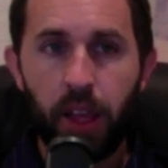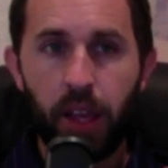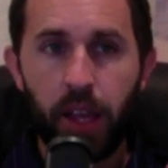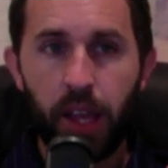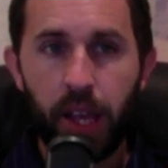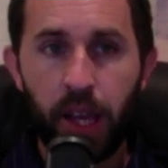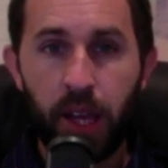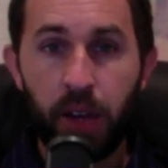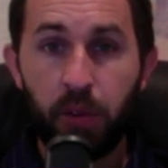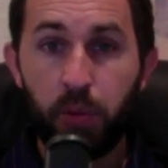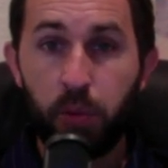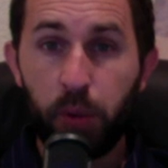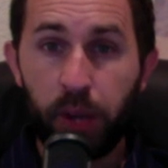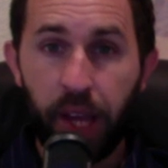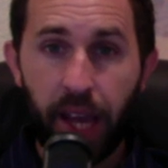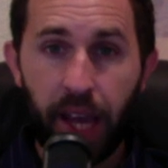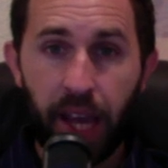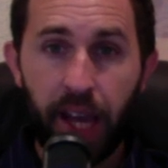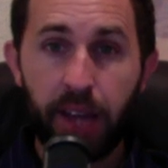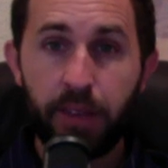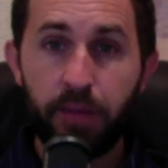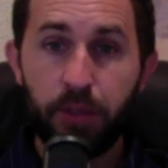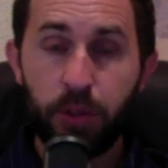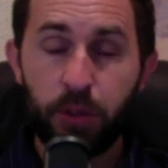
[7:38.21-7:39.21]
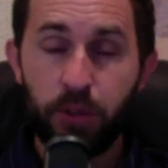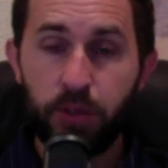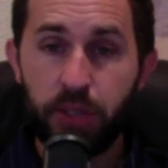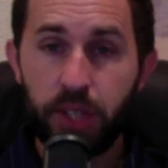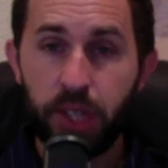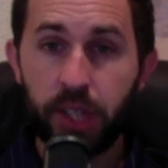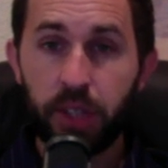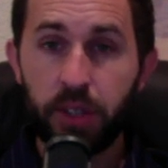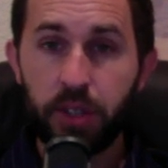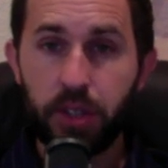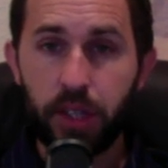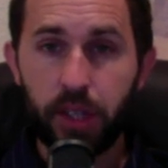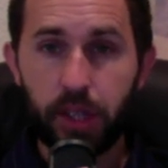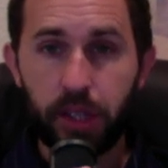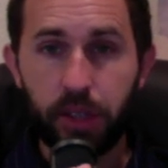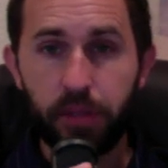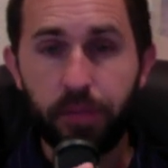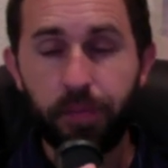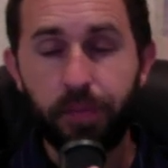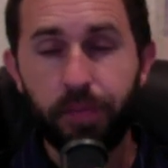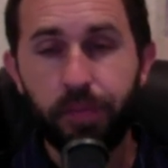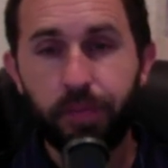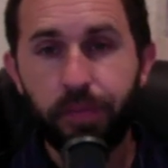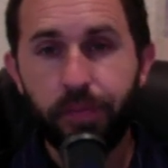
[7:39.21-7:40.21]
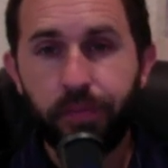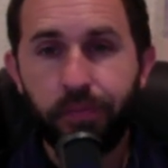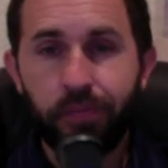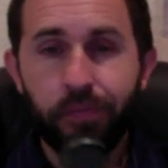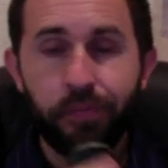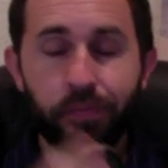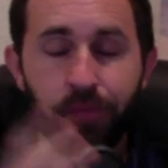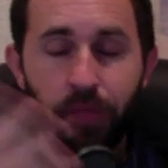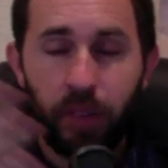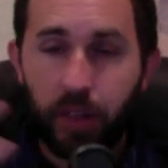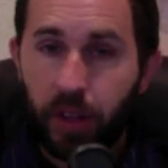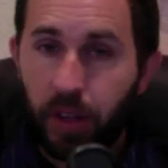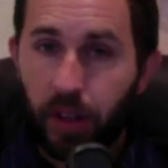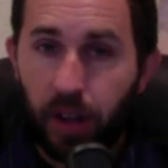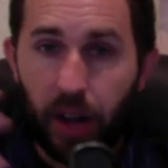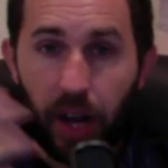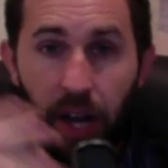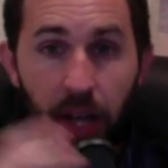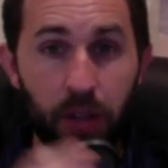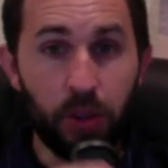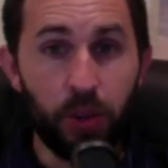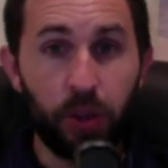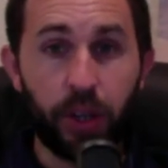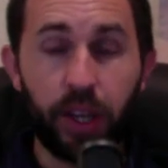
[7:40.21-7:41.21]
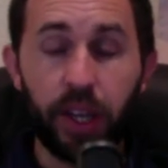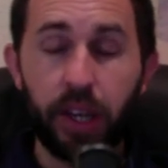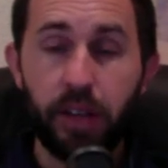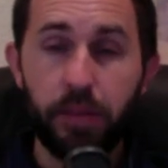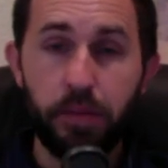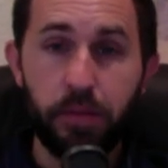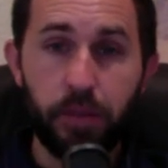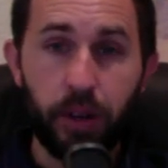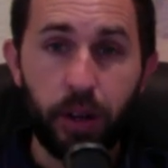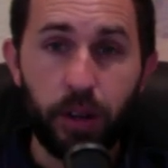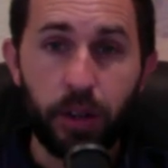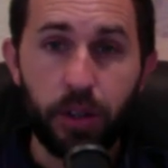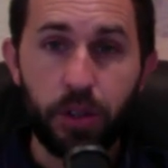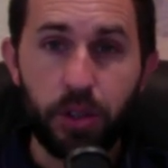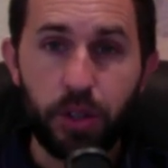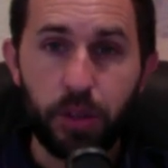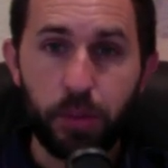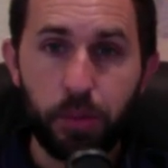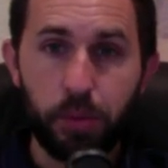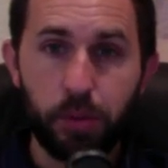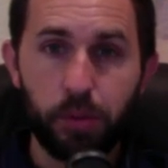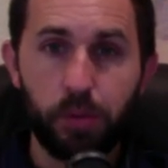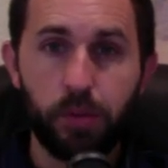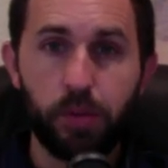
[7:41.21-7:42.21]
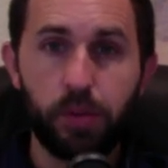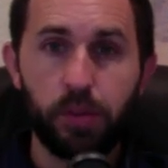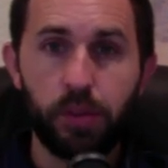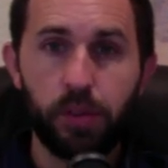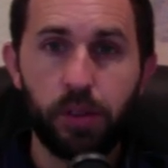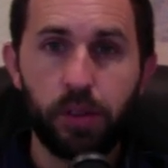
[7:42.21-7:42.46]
And if we have those things set up, I look at it very simple.